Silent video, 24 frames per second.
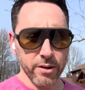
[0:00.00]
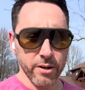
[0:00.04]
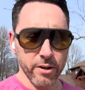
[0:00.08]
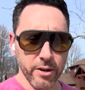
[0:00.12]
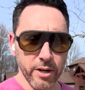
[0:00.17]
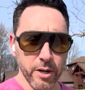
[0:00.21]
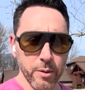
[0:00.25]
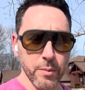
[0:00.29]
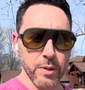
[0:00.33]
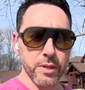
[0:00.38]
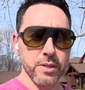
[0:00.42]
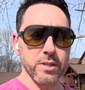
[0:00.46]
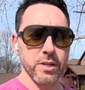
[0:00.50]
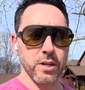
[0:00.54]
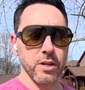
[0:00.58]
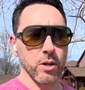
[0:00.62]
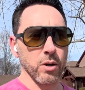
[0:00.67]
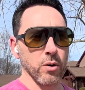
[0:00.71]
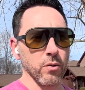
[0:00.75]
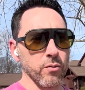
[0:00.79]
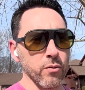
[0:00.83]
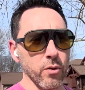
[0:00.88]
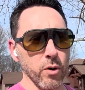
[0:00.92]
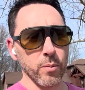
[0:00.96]
agreements in
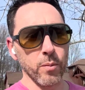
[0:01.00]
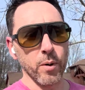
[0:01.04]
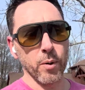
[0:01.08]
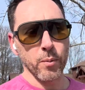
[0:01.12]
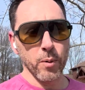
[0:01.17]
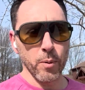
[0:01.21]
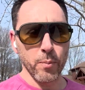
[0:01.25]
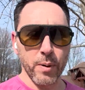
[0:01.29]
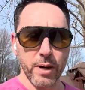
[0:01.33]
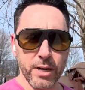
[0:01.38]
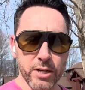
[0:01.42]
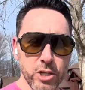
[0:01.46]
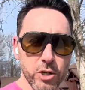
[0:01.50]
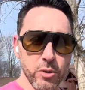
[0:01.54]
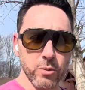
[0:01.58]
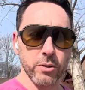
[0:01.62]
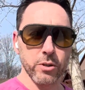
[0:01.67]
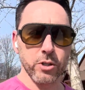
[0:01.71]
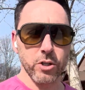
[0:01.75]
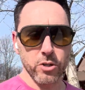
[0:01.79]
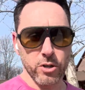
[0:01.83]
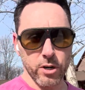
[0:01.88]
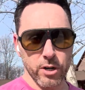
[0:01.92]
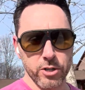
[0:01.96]
your former perpetual
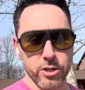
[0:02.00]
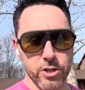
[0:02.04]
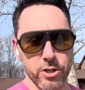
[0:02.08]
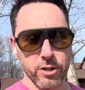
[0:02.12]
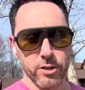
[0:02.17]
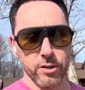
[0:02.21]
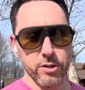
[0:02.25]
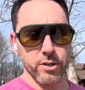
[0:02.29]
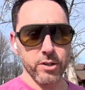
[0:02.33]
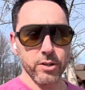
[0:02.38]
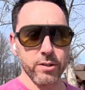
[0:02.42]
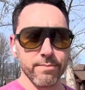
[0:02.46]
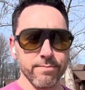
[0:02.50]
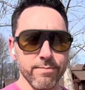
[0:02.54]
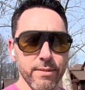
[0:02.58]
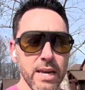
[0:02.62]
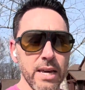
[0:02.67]
structures,